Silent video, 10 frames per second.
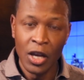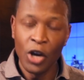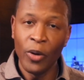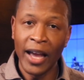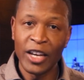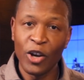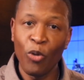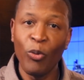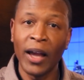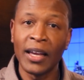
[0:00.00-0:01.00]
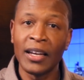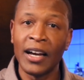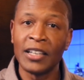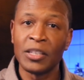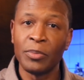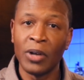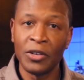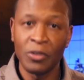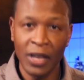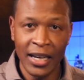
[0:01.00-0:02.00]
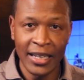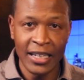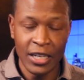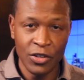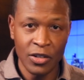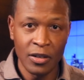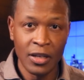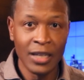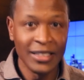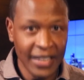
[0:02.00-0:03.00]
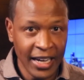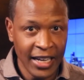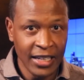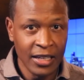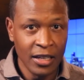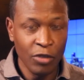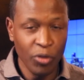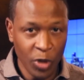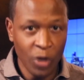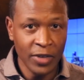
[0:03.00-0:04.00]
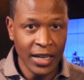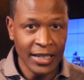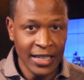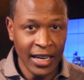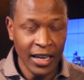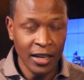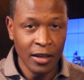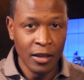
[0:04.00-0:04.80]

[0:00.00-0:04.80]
who had no recognizable underlying condition died from COVID-19.